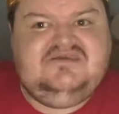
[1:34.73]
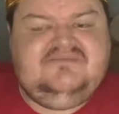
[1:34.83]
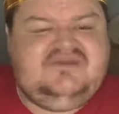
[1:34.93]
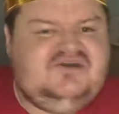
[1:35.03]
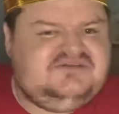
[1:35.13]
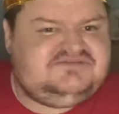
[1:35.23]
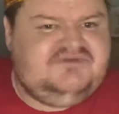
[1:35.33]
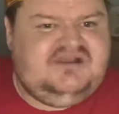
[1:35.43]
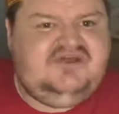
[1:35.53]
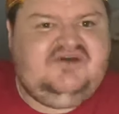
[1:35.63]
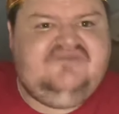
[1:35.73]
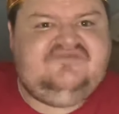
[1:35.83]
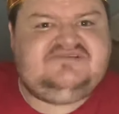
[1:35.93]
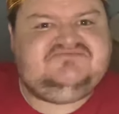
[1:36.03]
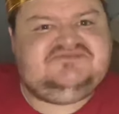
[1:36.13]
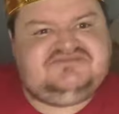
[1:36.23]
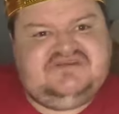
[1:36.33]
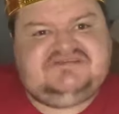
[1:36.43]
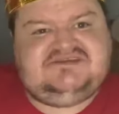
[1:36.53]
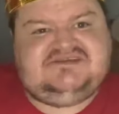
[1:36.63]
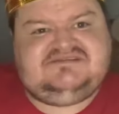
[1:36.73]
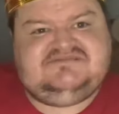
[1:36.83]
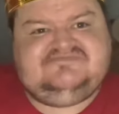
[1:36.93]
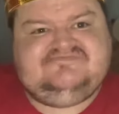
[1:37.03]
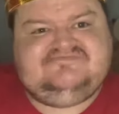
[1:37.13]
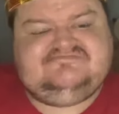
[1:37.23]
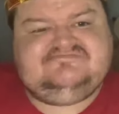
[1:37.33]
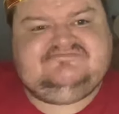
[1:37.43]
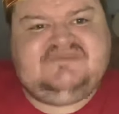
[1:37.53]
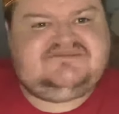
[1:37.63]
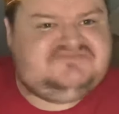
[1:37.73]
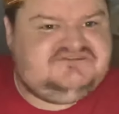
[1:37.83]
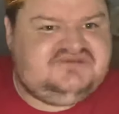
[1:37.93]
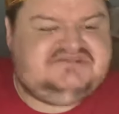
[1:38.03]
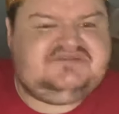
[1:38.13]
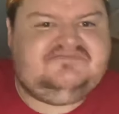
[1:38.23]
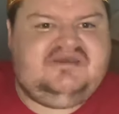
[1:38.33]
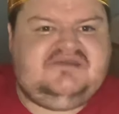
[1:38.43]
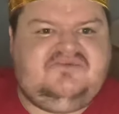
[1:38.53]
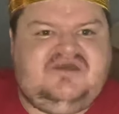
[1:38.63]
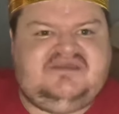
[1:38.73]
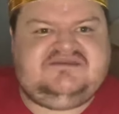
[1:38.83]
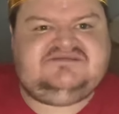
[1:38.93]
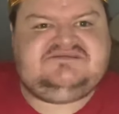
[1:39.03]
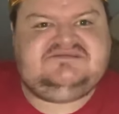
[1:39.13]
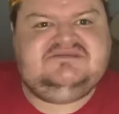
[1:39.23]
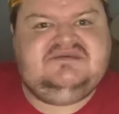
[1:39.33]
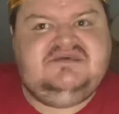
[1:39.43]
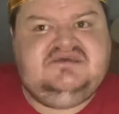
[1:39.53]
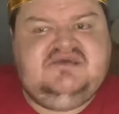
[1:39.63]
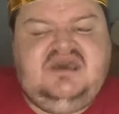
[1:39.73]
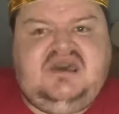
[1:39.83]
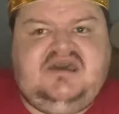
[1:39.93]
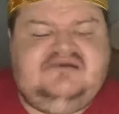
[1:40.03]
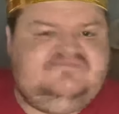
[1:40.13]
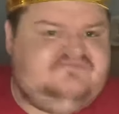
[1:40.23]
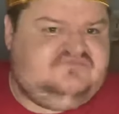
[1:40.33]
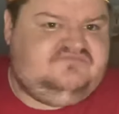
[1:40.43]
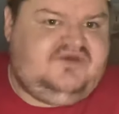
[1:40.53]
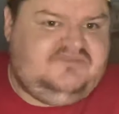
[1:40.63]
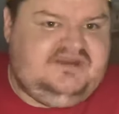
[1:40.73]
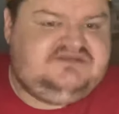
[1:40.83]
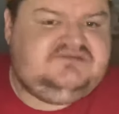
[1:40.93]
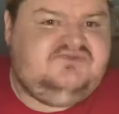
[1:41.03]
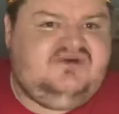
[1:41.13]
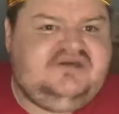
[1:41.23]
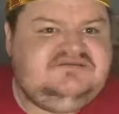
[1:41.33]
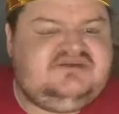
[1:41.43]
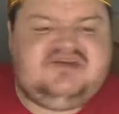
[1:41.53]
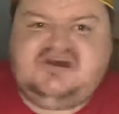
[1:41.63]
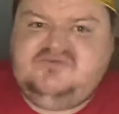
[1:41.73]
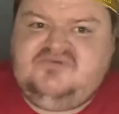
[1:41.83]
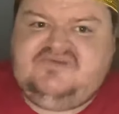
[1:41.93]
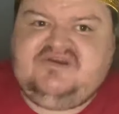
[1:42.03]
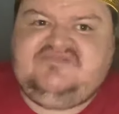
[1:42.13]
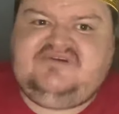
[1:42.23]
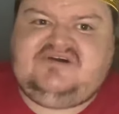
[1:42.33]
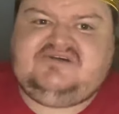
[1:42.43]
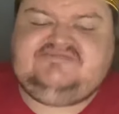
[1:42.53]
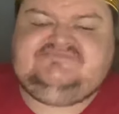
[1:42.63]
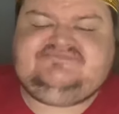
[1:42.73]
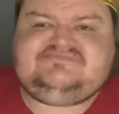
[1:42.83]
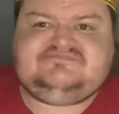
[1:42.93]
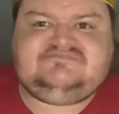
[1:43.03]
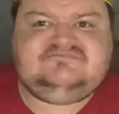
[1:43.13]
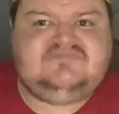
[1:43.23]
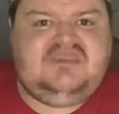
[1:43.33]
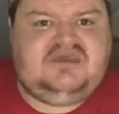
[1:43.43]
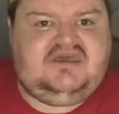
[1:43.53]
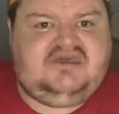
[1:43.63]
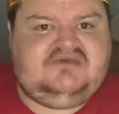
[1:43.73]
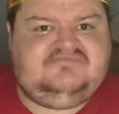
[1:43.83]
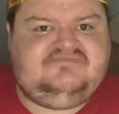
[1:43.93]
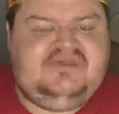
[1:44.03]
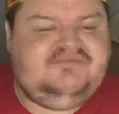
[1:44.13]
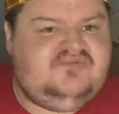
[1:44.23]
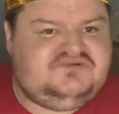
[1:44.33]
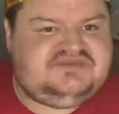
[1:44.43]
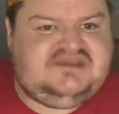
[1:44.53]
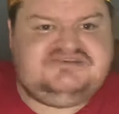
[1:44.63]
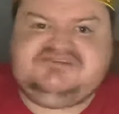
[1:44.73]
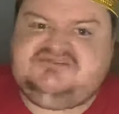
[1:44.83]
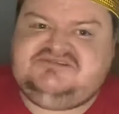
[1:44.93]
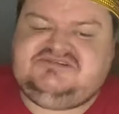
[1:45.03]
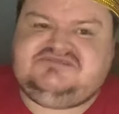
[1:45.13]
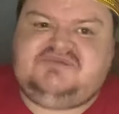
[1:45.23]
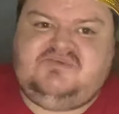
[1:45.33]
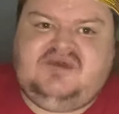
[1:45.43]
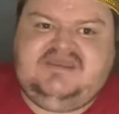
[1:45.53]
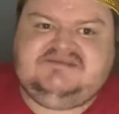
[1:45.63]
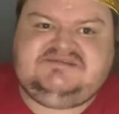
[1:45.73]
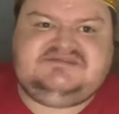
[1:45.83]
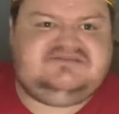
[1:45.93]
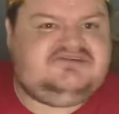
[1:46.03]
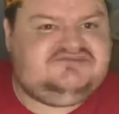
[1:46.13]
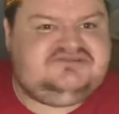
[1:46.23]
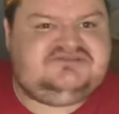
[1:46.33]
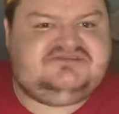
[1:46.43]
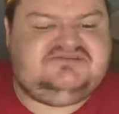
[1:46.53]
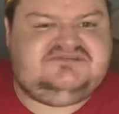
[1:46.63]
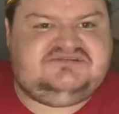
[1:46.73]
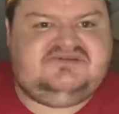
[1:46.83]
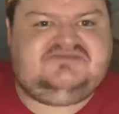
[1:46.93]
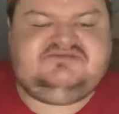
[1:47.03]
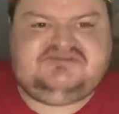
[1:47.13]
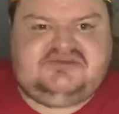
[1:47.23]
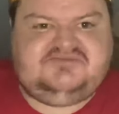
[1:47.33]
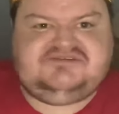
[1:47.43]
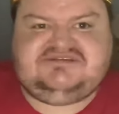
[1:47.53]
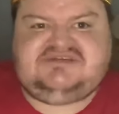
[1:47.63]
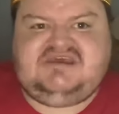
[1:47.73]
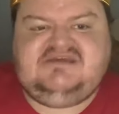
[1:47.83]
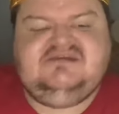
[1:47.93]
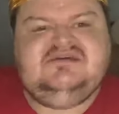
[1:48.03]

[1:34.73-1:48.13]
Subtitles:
Because my life is restricted. It's restricted in many ways. Mobility-wise, I can't walk very far. People will say that's due to just my weight. It's not just due to with just that.